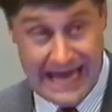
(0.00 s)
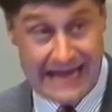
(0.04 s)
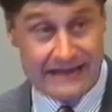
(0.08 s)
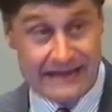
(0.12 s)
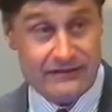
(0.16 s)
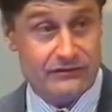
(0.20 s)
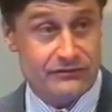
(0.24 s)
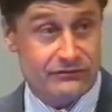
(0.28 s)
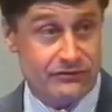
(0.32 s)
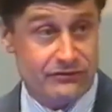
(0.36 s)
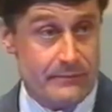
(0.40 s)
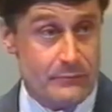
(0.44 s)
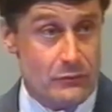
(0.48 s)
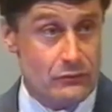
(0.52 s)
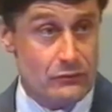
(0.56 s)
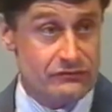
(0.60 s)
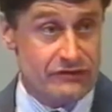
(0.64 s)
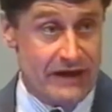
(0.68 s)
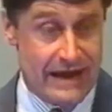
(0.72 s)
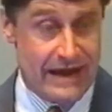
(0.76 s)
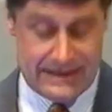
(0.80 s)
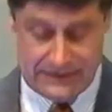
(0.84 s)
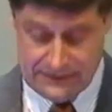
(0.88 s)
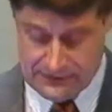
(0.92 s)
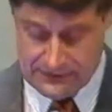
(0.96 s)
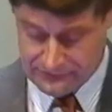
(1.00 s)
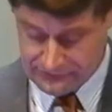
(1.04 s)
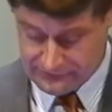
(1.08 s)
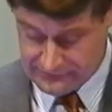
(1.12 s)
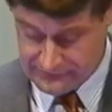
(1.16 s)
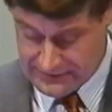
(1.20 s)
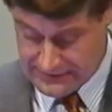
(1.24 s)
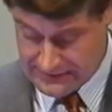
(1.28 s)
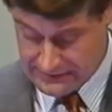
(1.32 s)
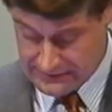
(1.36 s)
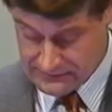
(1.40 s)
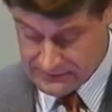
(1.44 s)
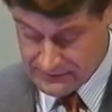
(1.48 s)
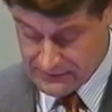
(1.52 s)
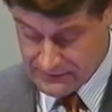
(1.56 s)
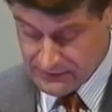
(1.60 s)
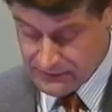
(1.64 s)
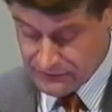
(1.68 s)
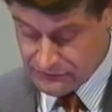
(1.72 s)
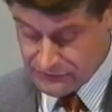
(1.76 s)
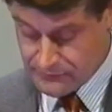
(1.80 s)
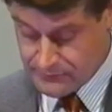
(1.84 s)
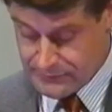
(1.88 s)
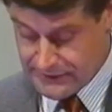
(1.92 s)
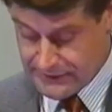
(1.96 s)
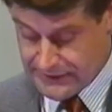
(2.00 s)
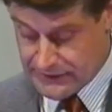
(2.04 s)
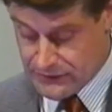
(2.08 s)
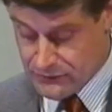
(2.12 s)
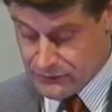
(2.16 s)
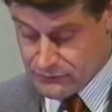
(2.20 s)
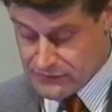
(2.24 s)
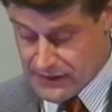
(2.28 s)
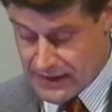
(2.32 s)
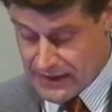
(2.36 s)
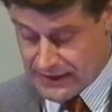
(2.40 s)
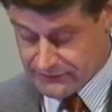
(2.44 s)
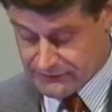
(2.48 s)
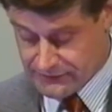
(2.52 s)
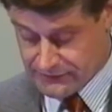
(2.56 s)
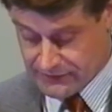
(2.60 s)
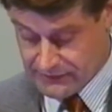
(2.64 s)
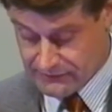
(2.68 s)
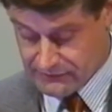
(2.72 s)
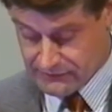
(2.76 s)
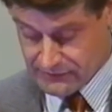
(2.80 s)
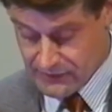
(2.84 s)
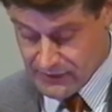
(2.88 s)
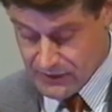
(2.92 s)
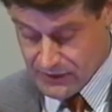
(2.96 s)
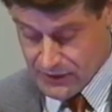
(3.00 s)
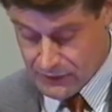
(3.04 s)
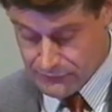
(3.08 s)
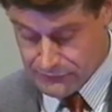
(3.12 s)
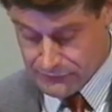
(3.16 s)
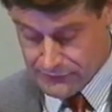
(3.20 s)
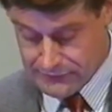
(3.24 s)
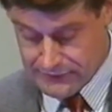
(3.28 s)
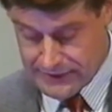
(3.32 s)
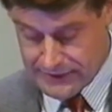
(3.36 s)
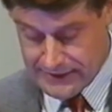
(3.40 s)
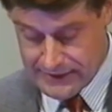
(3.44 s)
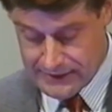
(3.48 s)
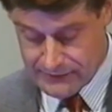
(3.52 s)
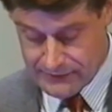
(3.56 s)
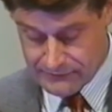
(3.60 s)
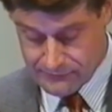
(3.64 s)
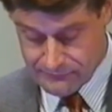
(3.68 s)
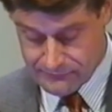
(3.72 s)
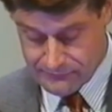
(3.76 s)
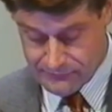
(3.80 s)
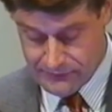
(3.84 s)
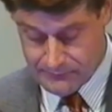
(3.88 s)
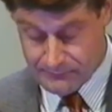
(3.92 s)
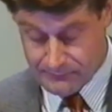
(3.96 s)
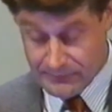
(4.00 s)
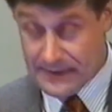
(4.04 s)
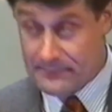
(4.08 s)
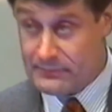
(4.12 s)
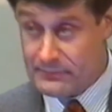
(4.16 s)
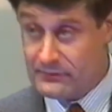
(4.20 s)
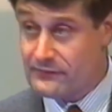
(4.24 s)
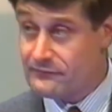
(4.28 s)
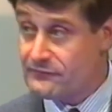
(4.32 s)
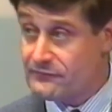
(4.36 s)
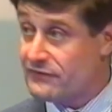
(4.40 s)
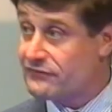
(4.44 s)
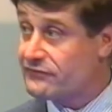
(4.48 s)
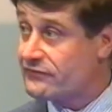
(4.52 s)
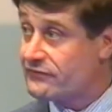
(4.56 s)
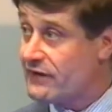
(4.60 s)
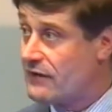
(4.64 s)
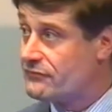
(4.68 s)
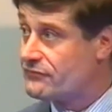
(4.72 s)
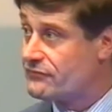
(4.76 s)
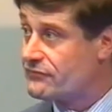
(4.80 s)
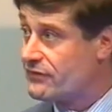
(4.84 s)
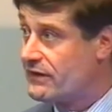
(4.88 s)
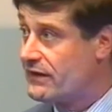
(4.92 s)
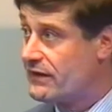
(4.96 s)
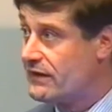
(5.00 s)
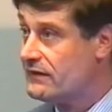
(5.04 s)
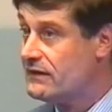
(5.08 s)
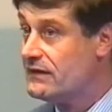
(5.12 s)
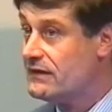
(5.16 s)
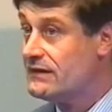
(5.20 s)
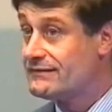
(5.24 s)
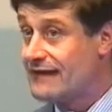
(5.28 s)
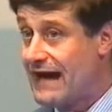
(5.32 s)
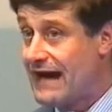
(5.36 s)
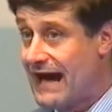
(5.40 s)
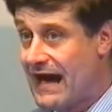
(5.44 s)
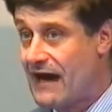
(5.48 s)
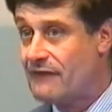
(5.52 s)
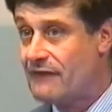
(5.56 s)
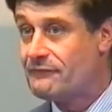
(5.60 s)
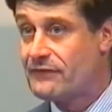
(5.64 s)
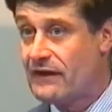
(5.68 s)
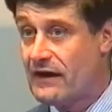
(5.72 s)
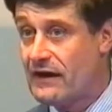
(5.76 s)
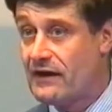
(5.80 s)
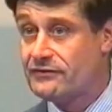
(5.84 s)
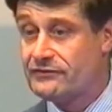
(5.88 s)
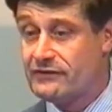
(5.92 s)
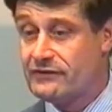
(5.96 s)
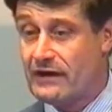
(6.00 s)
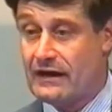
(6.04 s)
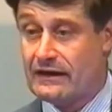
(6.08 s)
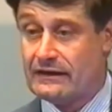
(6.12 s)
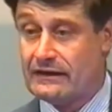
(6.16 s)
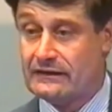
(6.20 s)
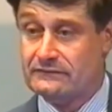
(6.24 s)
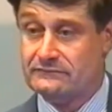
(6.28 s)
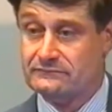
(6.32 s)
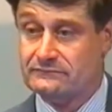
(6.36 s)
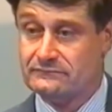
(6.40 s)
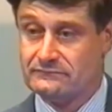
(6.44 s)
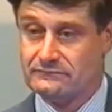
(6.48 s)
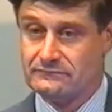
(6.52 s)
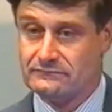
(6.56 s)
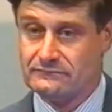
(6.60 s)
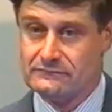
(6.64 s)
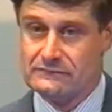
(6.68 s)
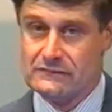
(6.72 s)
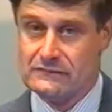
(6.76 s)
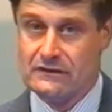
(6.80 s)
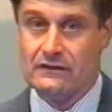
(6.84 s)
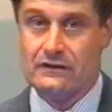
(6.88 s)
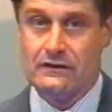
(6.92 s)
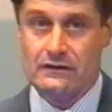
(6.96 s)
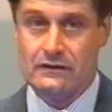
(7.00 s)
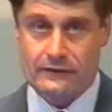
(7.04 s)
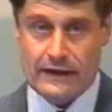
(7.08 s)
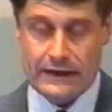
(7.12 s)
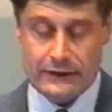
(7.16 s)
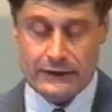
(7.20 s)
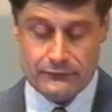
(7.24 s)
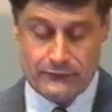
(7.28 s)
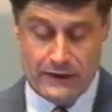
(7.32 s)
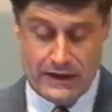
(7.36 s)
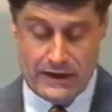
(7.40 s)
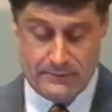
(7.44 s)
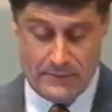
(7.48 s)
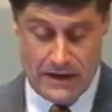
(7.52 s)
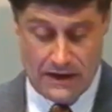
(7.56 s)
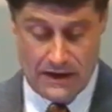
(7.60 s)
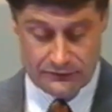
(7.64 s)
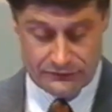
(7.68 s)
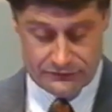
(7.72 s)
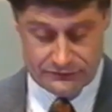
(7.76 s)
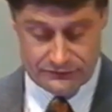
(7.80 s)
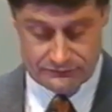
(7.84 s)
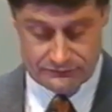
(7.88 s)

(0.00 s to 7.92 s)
and simultaneously to be united on the need for the people of this country to have their say. Thank you very much.